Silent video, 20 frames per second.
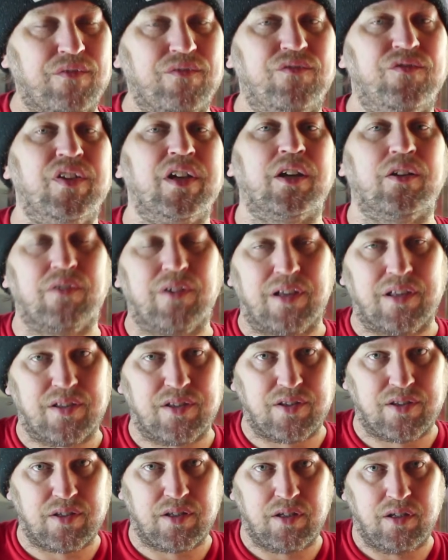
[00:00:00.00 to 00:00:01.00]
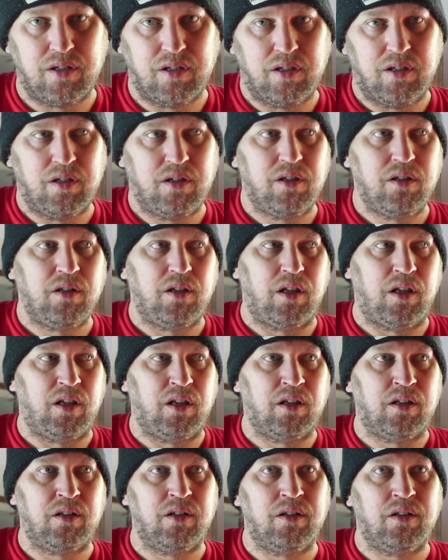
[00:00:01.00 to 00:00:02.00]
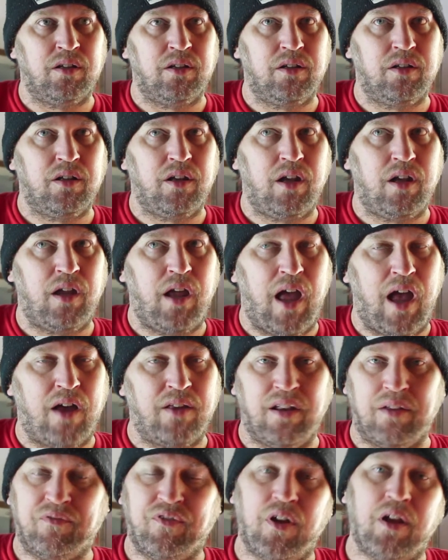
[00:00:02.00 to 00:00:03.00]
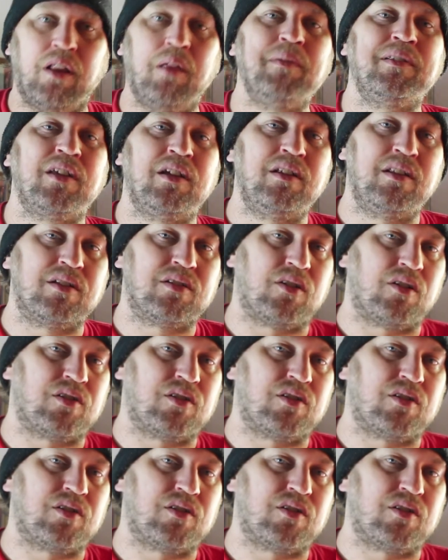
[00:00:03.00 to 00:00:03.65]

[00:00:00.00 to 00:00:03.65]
vigorous in. Let me tell you this